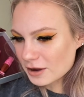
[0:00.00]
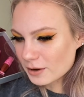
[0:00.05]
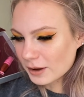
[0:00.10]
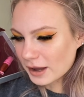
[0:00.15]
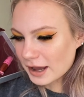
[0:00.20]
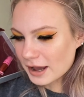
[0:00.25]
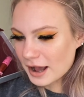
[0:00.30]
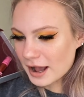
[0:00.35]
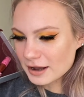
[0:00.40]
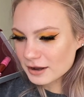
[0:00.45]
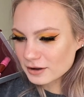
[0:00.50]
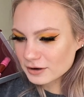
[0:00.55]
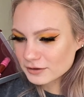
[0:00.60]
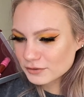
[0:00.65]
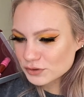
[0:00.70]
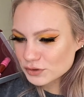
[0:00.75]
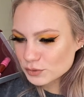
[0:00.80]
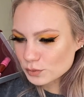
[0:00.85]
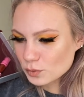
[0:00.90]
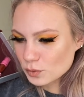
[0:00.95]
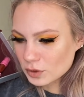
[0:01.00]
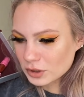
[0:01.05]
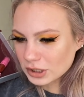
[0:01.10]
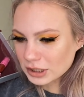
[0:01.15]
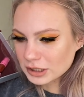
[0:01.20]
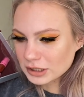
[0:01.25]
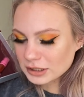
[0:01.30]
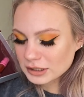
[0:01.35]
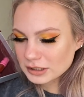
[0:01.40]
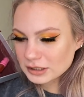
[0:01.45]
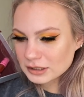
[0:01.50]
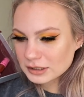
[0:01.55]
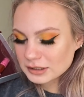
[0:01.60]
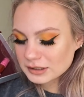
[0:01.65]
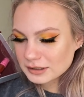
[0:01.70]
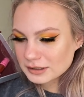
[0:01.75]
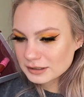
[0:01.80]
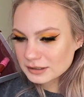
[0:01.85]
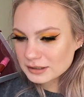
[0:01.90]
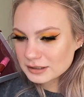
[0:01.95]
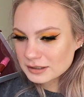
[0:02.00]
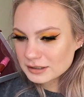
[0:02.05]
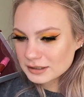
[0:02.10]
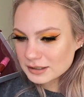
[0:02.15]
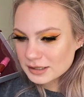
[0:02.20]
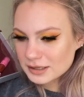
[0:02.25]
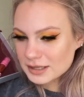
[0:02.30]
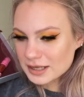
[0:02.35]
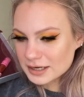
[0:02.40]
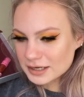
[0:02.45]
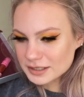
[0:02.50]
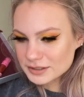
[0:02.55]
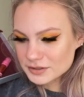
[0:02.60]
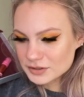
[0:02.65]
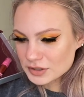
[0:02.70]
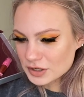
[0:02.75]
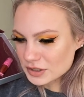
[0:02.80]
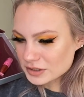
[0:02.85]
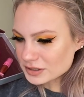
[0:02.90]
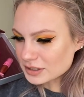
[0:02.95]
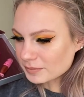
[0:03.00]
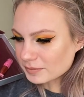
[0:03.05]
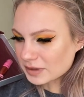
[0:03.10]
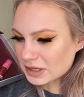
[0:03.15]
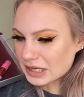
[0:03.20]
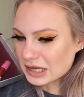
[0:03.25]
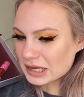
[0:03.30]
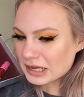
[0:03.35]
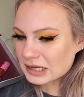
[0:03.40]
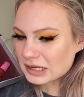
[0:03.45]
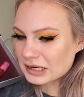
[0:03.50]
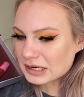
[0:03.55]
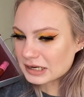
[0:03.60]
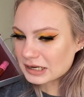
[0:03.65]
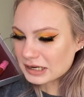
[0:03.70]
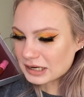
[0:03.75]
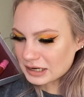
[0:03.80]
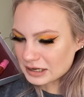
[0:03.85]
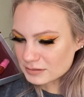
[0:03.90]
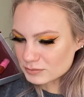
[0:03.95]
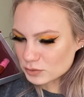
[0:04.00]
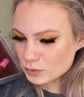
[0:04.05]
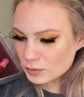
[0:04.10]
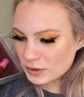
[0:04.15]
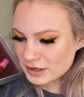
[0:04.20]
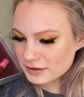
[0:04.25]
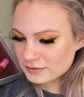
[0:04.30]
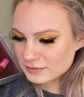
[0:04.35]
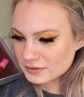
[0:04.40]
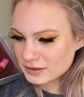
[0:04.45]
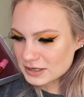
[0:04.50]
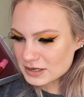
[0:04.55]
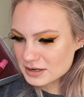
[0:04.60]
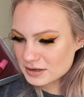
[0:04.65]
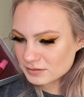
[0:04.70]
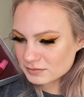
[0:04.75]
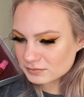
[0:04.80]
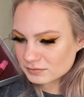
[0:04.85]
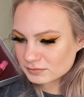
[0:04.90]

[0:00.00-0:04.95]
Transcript: Okay, I could have sworn that I saw something named Wifey.